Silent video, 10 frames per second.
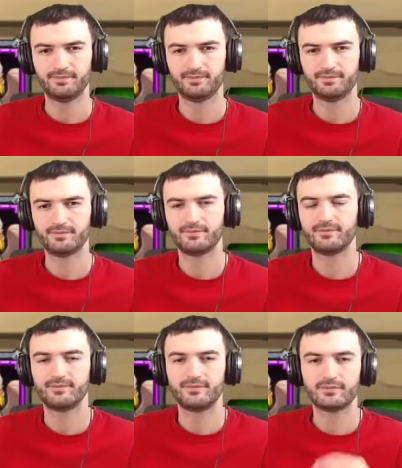
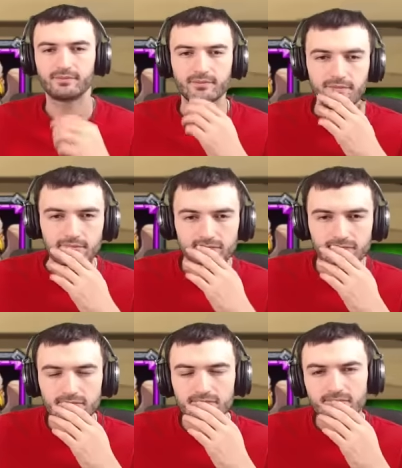
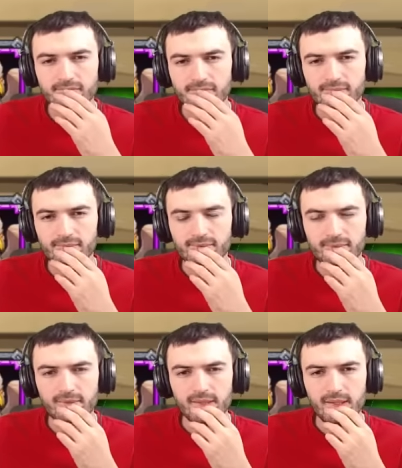
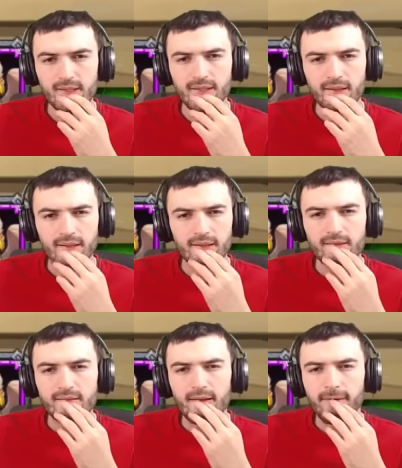
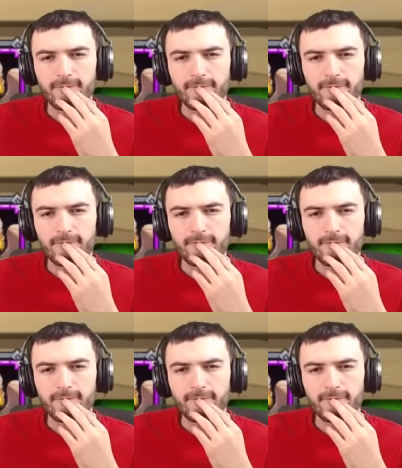(no one is talking)